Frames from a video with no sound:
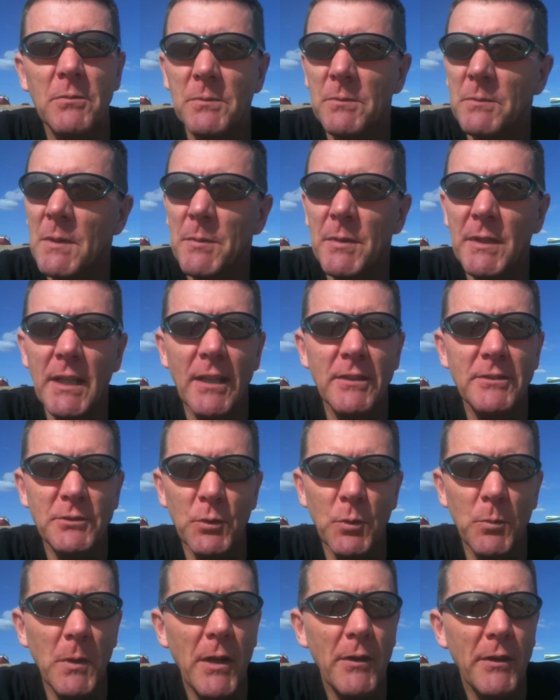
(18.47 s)
remember going
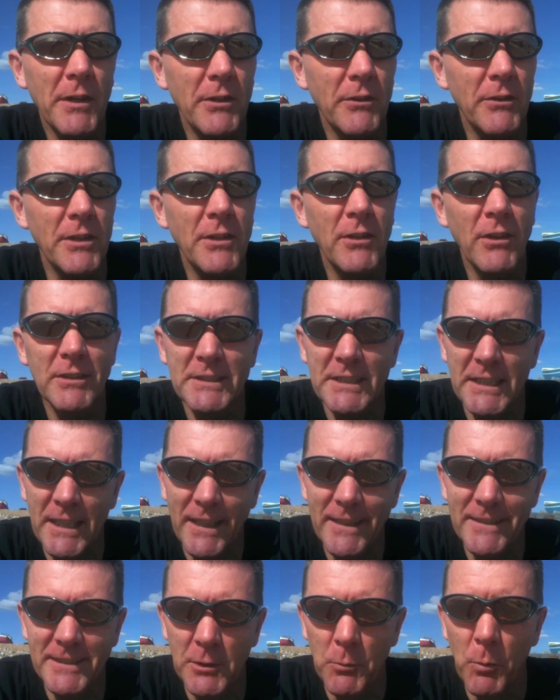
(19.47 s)
to America in
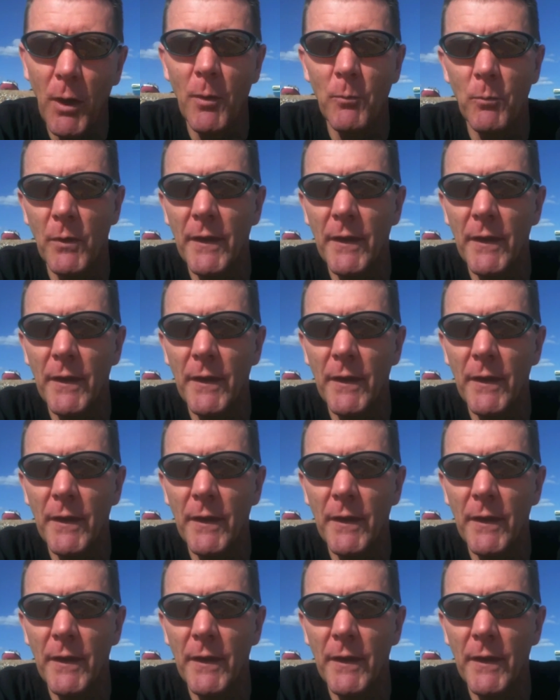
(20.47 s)
1981,